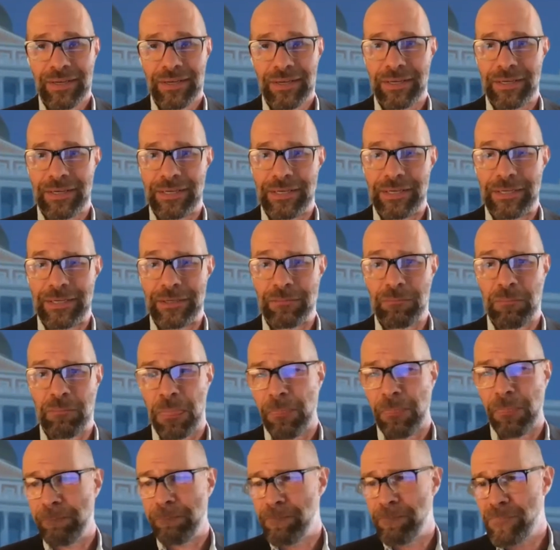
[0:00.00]

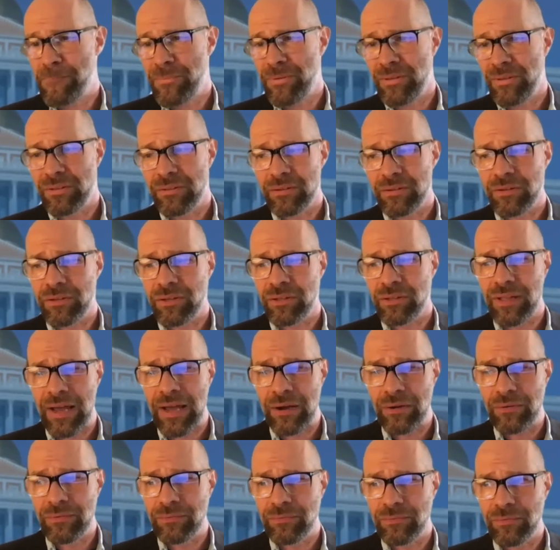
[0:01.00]

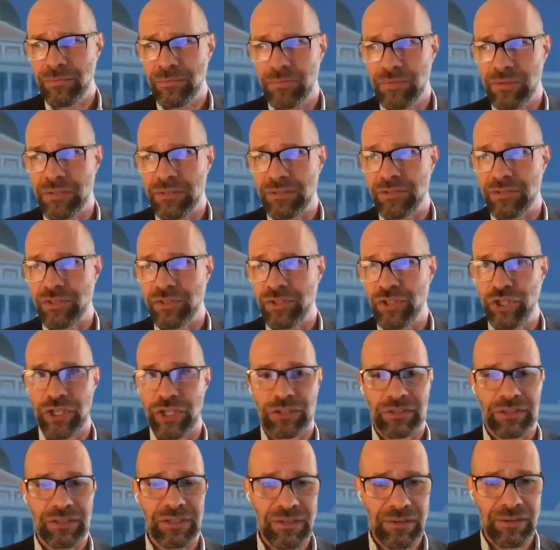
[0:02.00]
Cloud, the
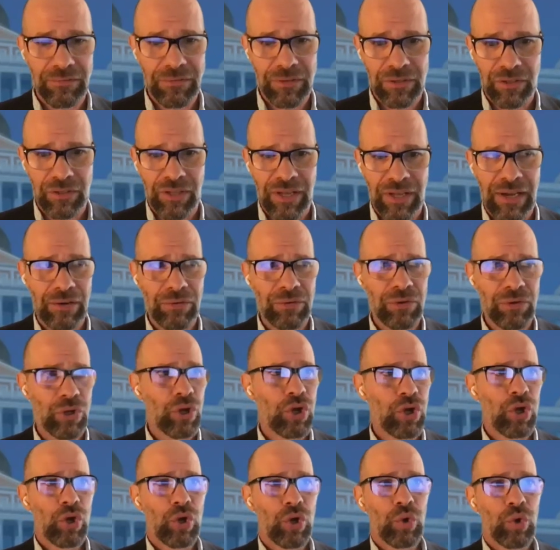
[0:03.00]
agility of the cloud,
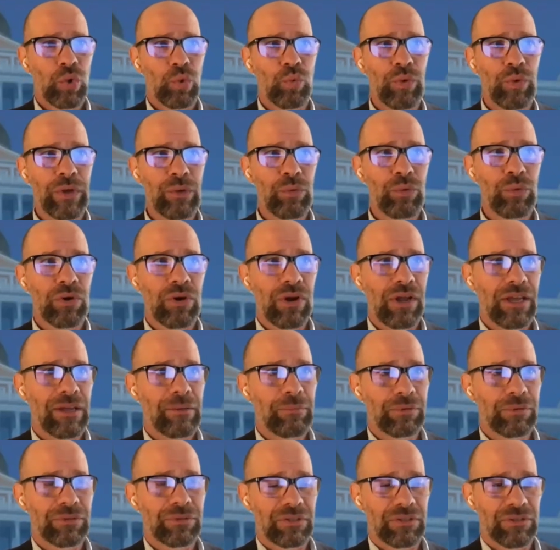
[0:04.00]
we were
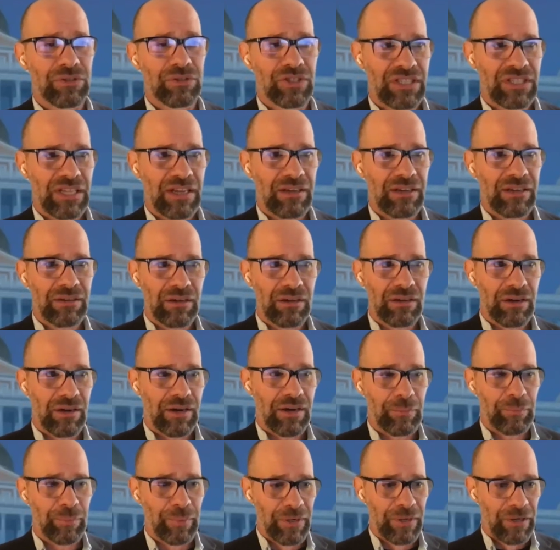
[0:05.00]
able to stand
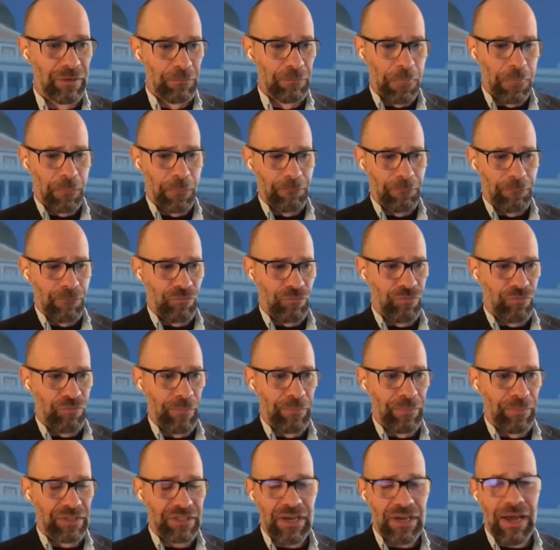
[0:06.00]
up
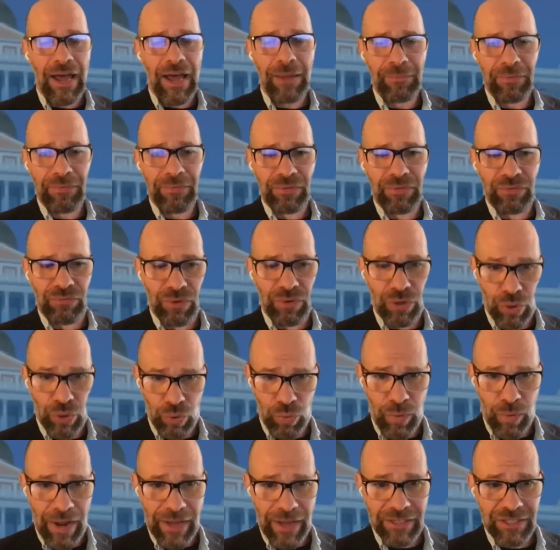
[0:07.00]
from the time of the
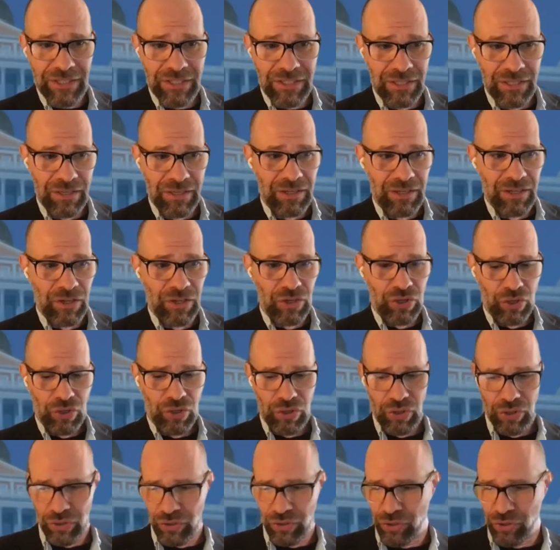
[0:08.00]
request
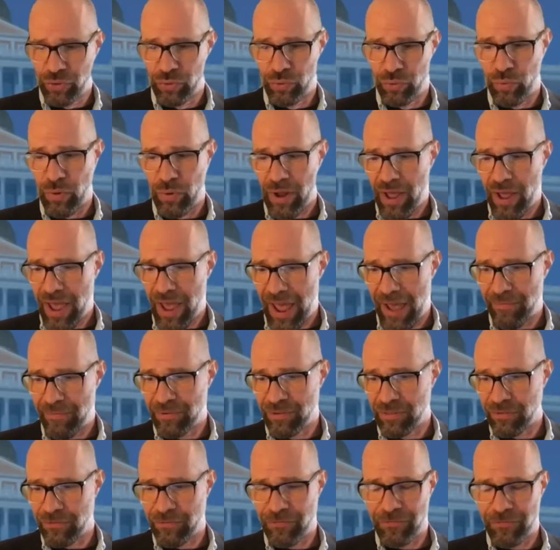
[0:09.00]
to
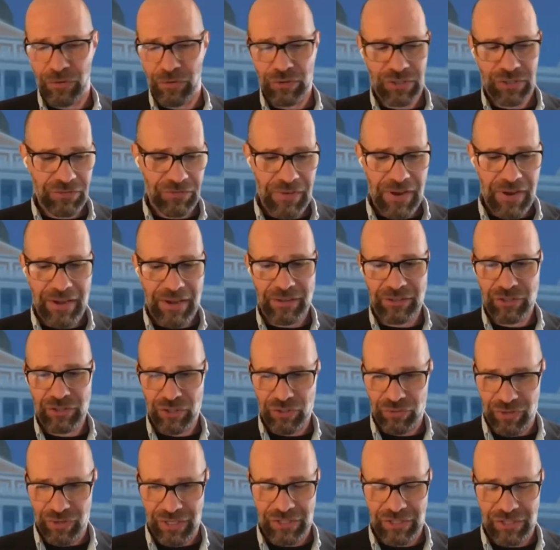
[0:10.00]
having the first files
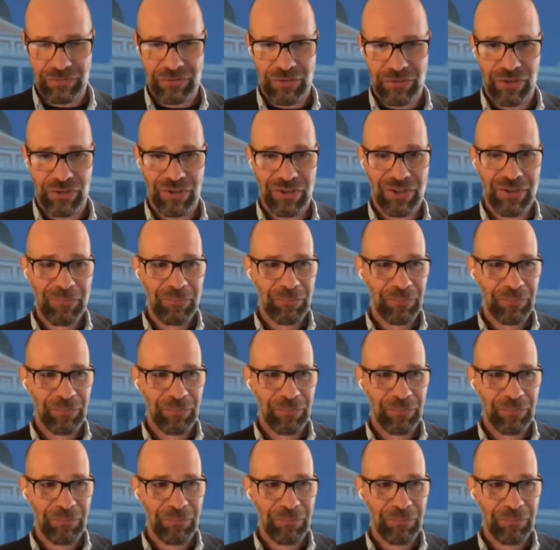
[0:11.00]
transferred,